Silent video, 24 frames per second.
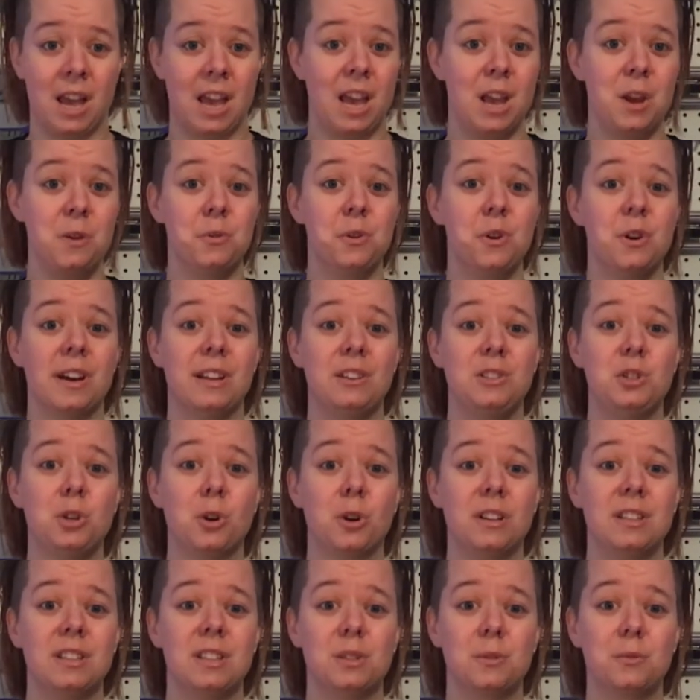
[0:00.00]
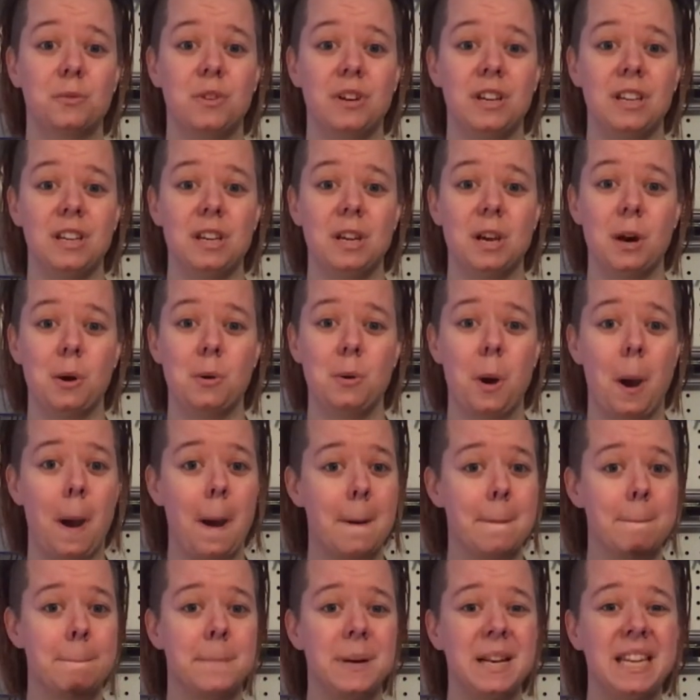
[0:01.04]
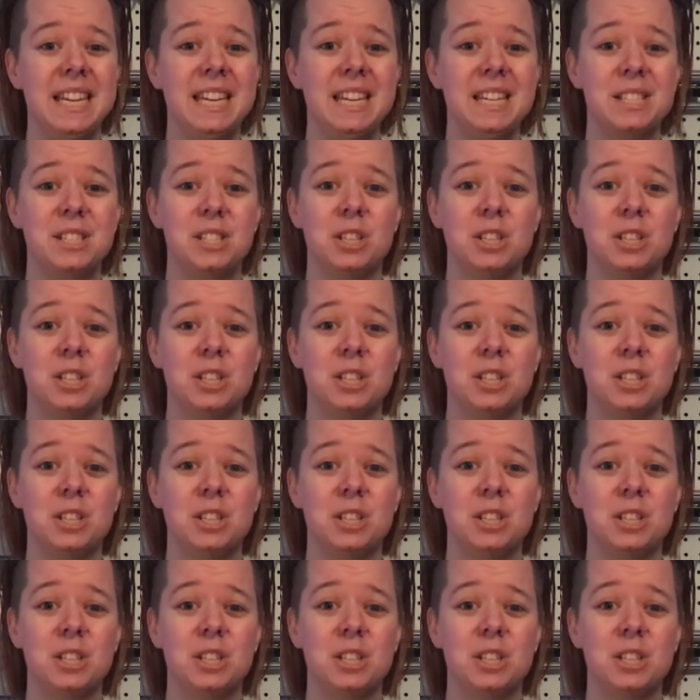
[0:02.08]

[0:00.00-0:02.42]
If you enjoyed this video, please